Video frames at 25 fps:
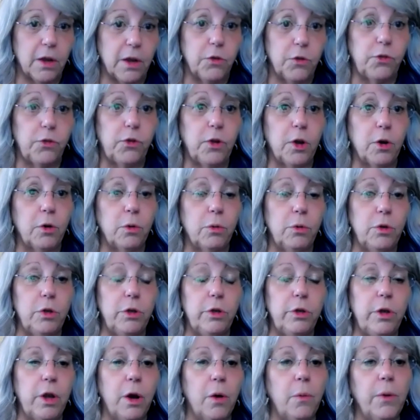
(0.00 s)
So
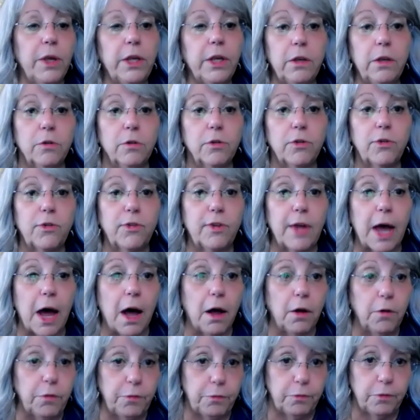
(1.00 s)
knowing
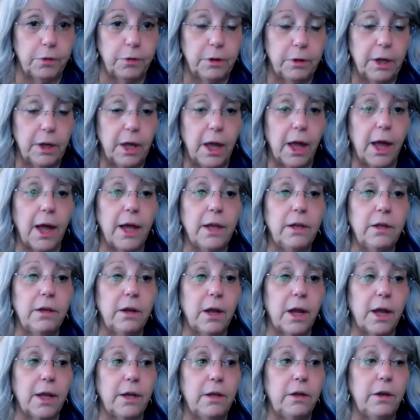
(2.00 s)
yourself
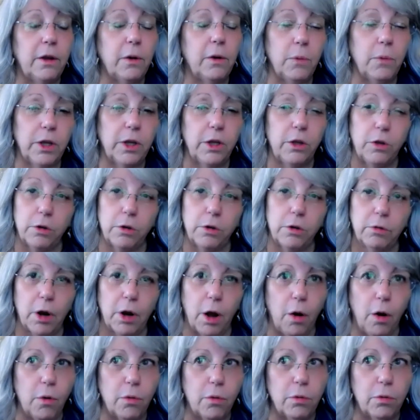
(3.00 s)
and knowing your
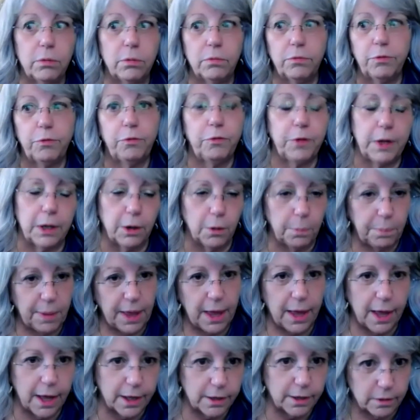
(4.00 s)
own fear
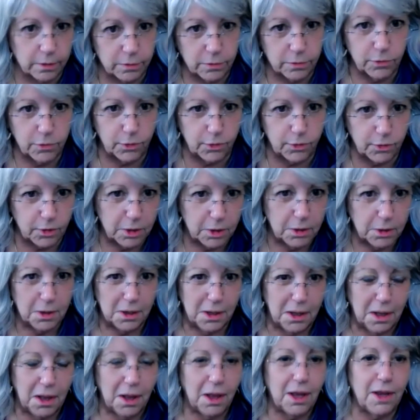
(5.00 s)
patterns
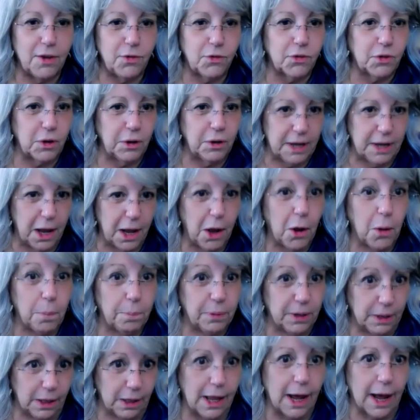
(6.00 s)
is going to
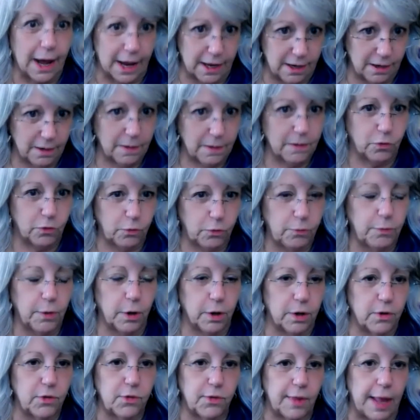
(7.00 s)
help a lot as
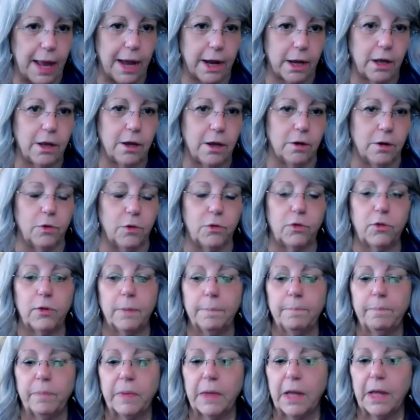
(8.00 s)
far as that goes.
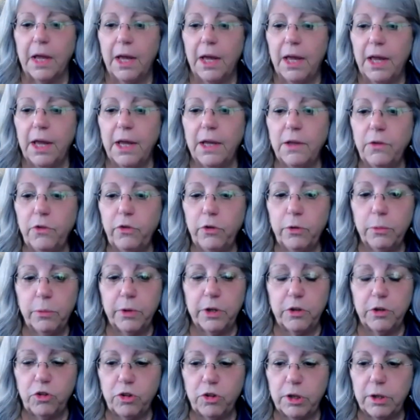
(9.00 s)

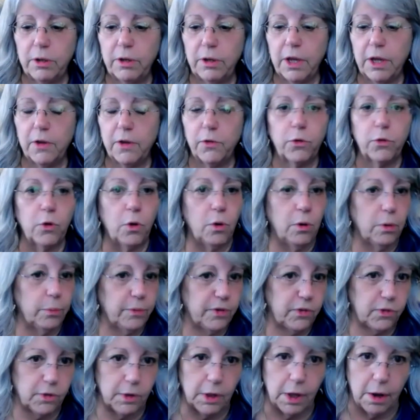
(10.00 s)
Intuition is
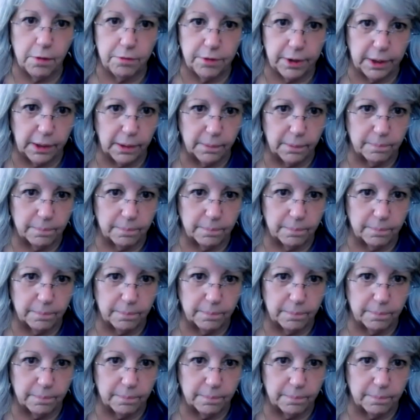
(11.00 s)
always loving.